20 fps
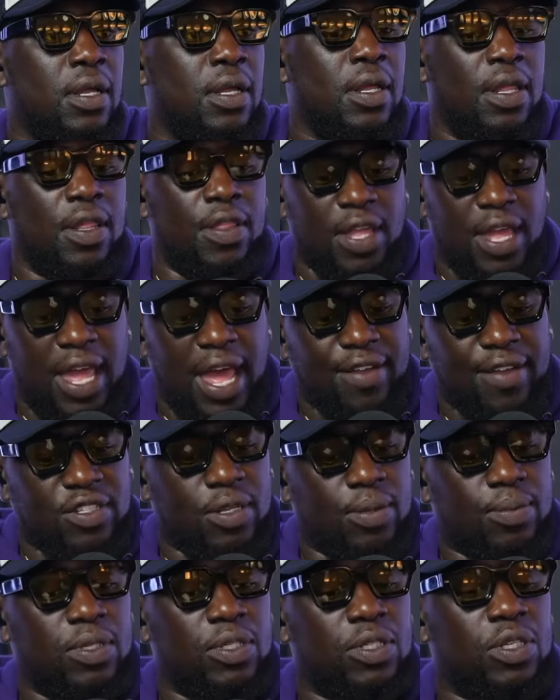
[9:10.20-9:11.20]
they have
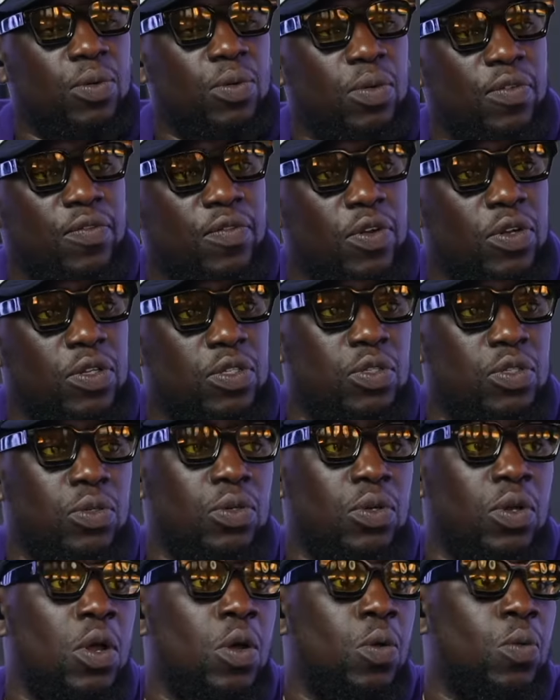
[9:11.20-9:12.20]
something to refer to,
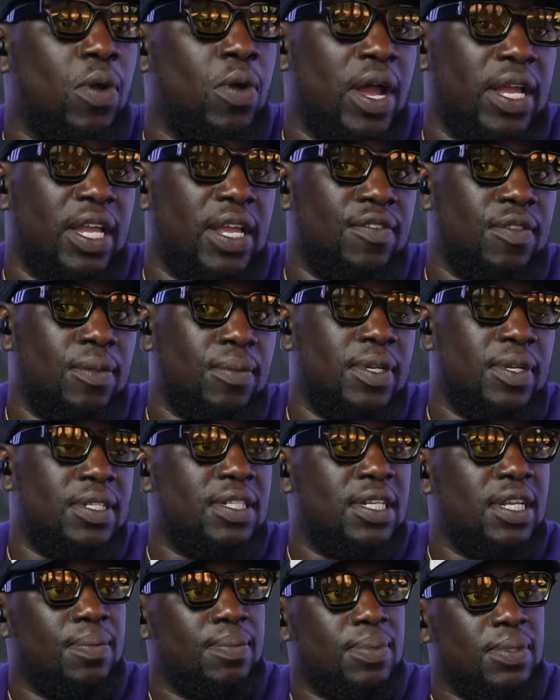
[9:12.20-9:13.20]
where I give them the
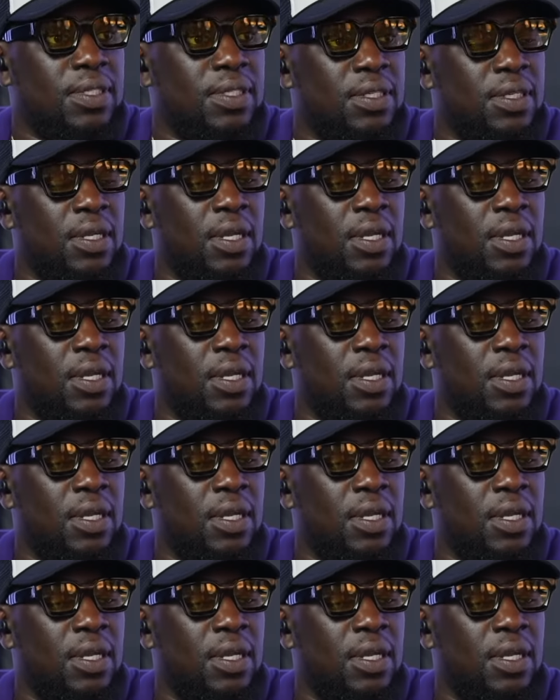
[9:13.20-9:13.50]
tips,